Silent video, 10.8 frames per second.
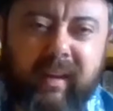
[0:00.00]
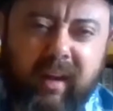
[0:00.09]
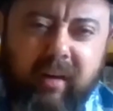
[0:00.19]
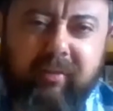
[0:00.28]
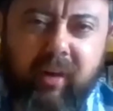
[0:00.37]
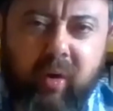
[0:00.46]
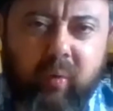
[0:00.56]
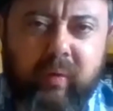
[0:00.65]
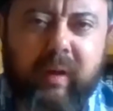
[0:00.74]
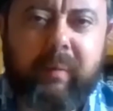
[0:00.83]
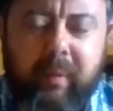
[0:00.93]

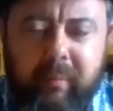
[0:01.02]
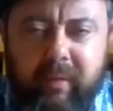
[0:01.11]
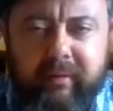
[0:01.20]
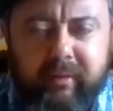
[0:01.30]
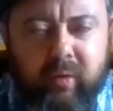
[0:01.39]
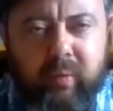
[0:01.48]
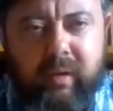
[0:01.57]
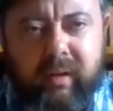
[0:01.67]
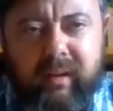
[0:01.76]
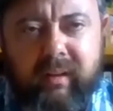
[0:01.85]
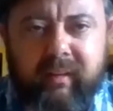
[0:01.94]
afloat, to help them with the
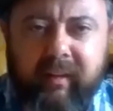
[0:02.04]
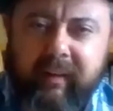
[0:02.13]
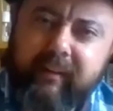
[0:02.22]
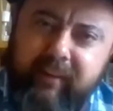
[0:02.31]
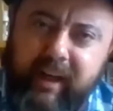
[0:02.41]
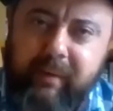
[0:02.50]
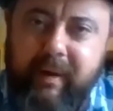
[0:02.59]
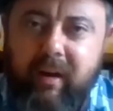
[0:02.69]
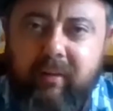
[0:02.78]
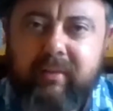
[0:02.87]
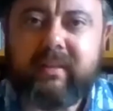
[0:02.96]
schoolwork and thinking
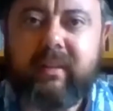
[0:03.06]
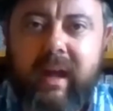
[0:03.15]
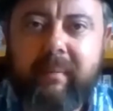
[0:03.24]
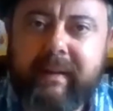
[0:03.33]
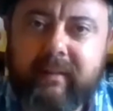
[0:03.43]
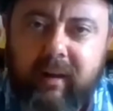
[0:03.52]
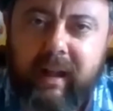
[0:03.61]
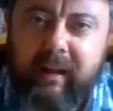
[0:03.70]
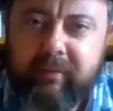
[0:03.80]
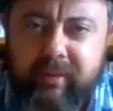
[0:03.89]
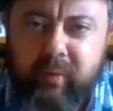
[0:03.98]
about obviously their mental
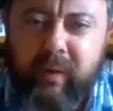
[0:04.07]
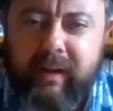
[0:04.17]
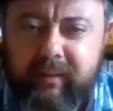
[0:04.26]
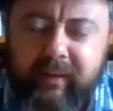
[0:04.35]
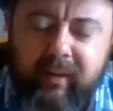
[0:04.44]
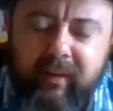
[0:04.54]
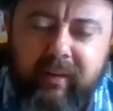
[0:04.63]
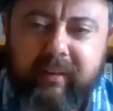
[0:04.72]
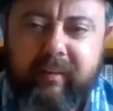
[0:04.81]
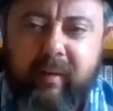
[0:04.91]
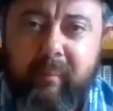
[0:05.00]
health as well,
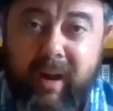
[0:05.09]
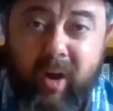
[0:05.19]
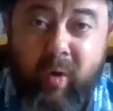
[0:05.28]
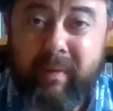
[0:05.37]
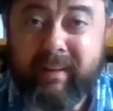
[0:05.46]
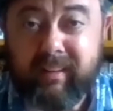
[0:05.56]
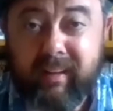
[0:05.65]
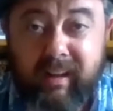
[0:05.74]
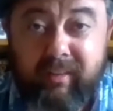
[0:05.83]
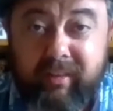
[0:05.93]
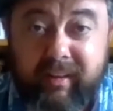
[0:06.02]
and my own mental
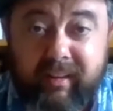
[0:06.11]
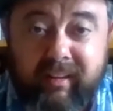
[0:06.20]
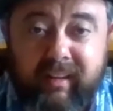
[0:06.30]
health, trying